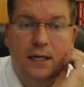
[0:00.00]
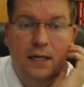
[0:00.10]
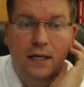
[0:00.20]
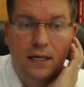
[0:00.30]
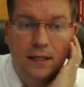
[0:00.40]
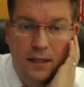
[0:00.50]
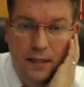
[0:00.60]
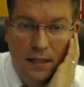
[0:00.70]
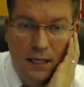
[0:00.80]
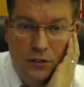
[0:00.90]
Okay, and
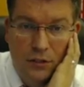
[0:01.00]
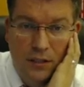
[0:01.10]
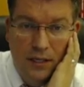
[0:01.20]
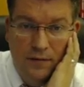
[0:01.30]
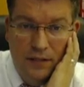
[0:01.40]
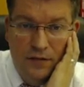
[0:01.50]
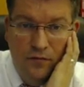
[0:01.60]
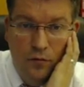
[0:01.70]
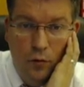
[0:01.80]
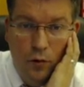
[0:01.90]
then that should give us
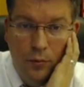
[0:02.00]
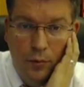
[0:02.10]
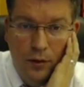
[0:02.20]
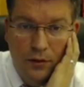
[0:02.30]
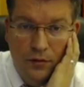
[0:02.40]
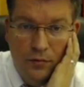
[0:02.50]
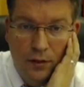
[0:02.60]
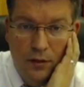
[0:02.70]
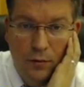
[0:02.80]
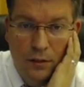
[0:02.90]

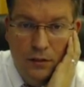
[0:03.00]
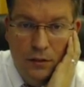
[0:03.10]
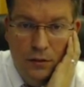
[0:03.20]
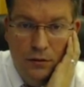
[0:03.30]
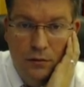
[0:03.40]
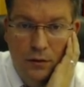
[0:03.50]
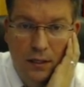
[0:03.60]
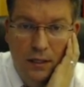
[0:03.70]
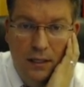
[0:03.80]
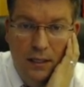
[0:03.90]
4.312
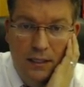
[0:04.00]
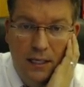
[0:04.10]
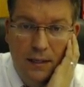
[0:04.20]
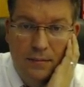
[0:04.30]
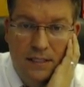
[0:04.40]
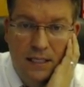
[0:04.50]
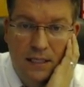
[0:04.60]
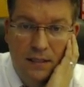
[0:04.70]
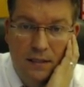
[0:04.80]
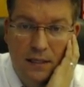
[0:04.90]
times
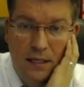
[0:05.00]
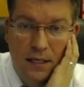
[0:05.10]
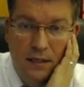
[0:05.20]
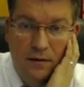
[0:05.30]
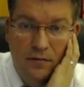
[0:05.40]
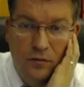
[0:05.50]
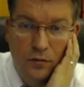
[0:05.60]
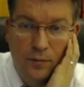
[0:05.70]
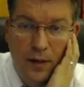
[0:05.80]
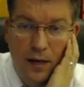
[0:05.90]
10 to the negative
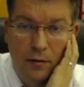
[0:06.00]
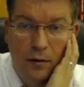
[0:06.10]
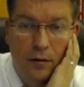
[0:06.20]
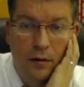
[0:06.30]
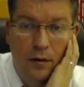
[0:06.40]
3rd power.